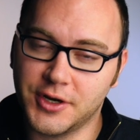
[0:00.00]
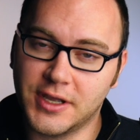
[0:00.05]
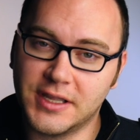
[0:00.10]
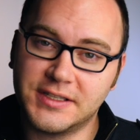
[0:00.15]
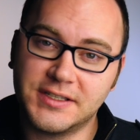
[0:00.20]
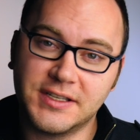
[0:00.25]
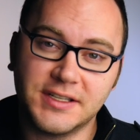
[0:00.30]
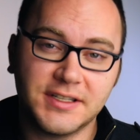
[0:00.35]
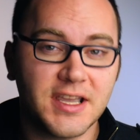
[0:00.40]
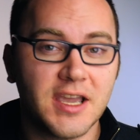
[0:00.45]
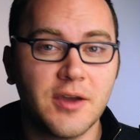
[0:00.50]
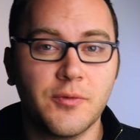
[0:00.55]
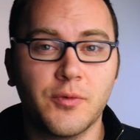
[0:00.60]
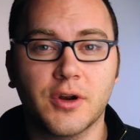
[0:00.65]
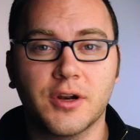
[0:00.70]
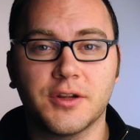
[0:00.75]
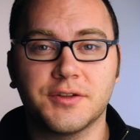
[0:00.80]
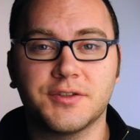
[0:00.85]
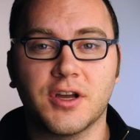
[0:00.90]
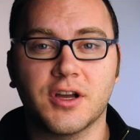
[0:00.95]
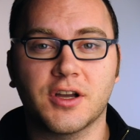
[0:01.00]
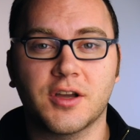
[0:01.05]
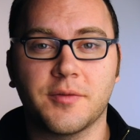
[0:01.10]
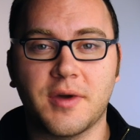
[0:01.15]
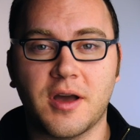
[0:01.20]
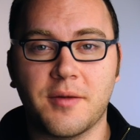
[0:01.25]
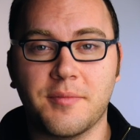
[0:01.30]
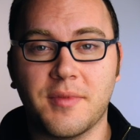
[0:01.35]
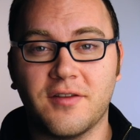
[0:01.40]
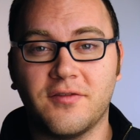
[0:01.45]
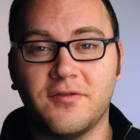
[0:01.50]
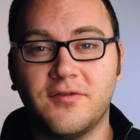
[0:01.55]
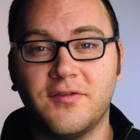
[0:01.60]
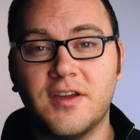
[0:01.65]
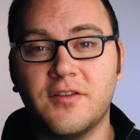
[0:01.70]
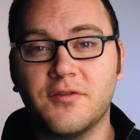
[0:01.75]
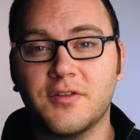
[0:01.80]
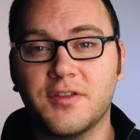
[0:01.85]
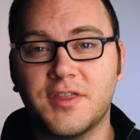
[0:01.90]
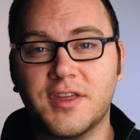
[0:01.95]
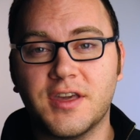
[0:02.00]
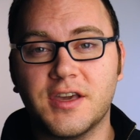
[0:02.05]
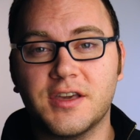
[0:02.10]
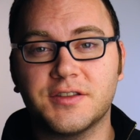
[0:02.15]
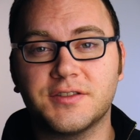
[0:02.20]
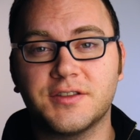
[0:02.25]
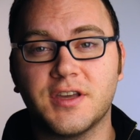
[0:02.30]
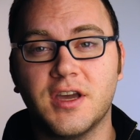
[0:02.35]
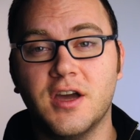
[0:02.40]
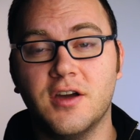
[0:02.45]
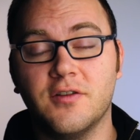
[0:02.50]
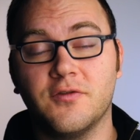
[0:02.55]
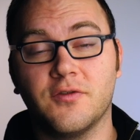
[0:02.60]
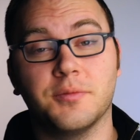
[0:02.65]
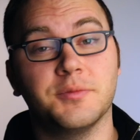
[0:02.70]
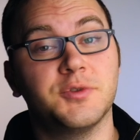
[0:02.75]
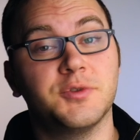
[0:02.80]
and today we're going to talk about my favorite things from